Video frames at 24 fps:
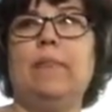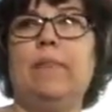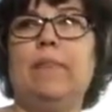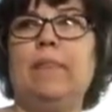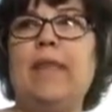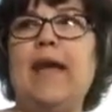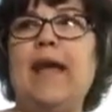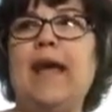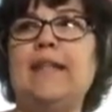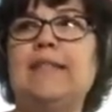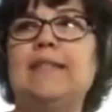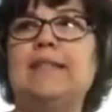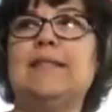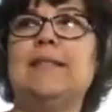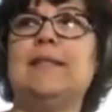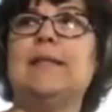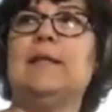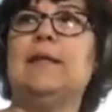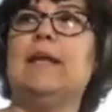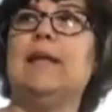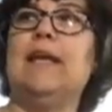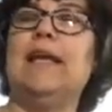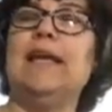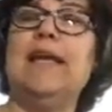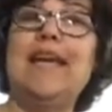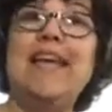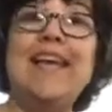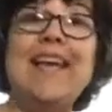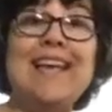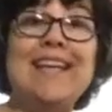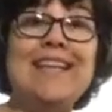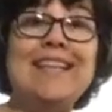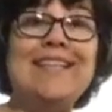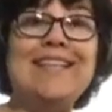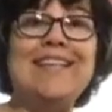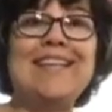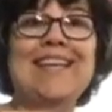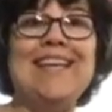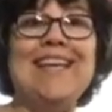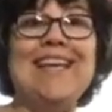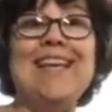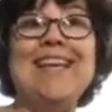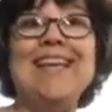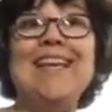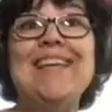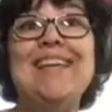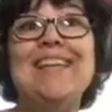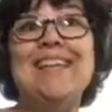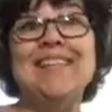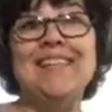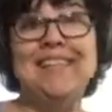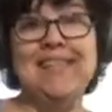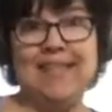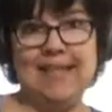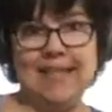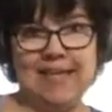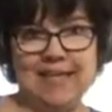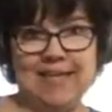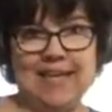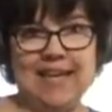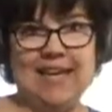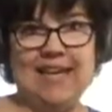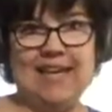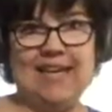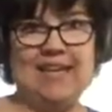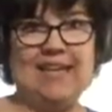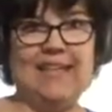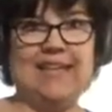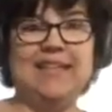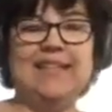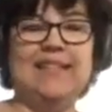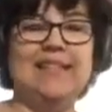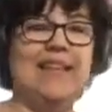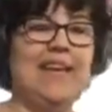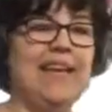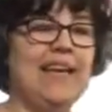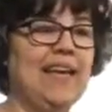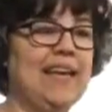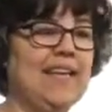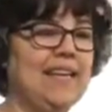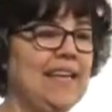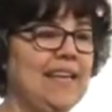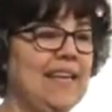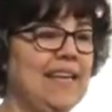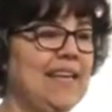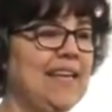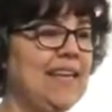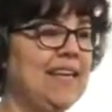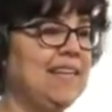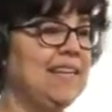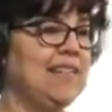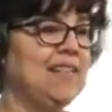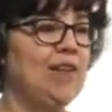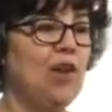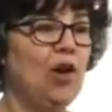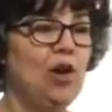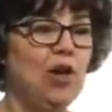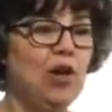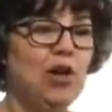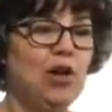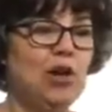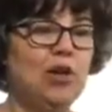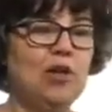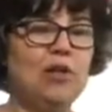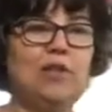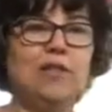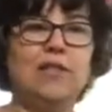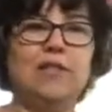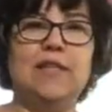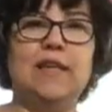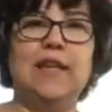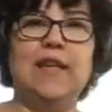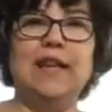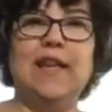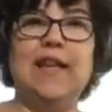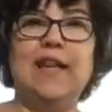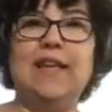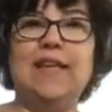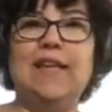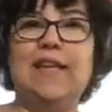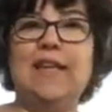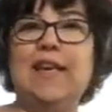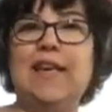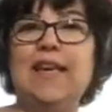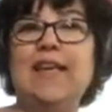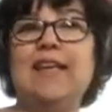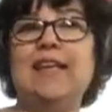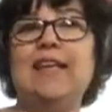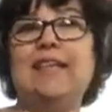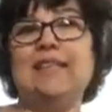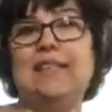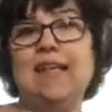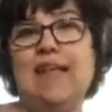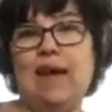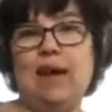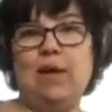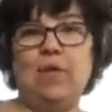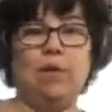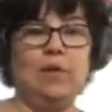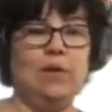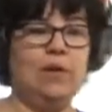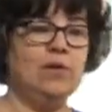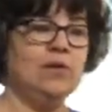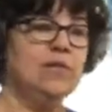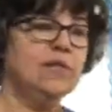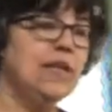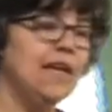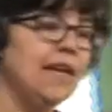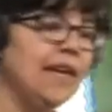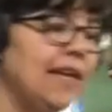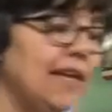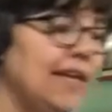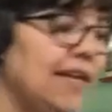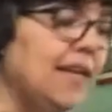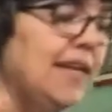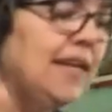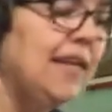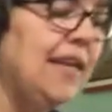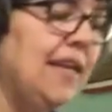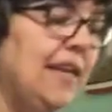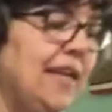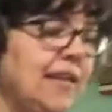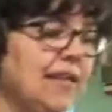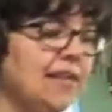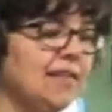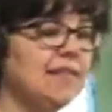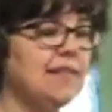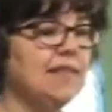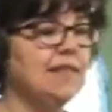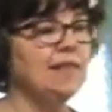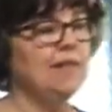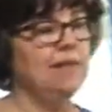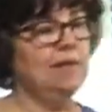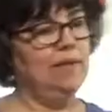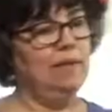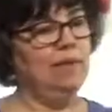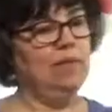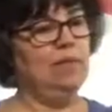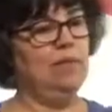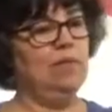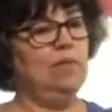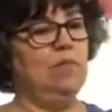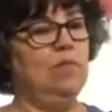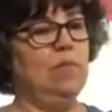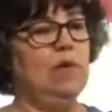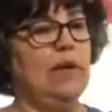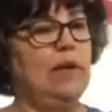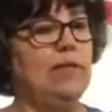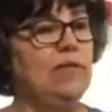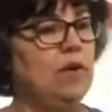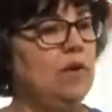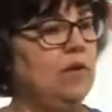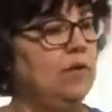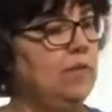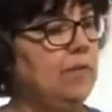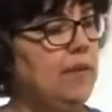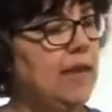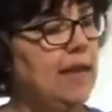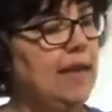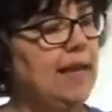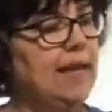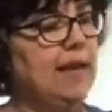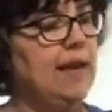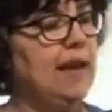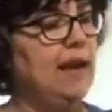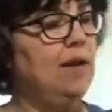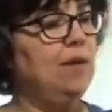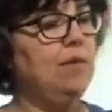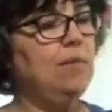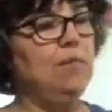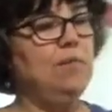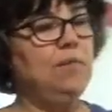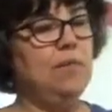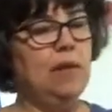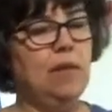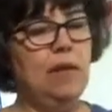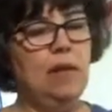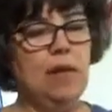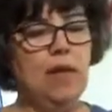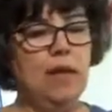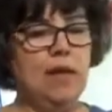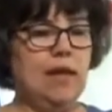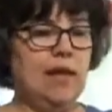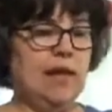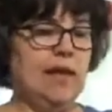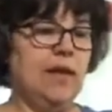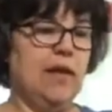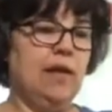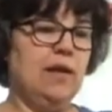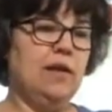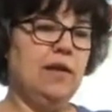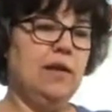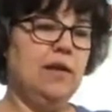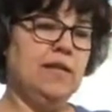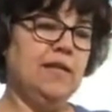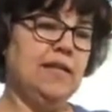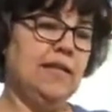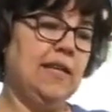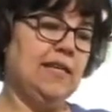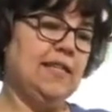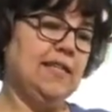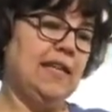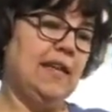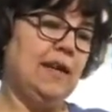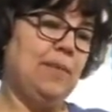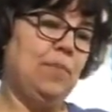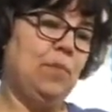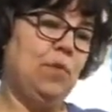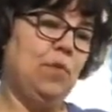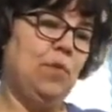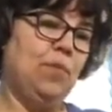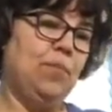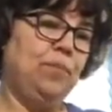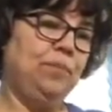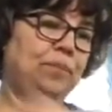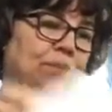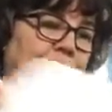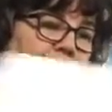That's it is his. It is hers. It is ours. It is whatever. Anyhow here is an example.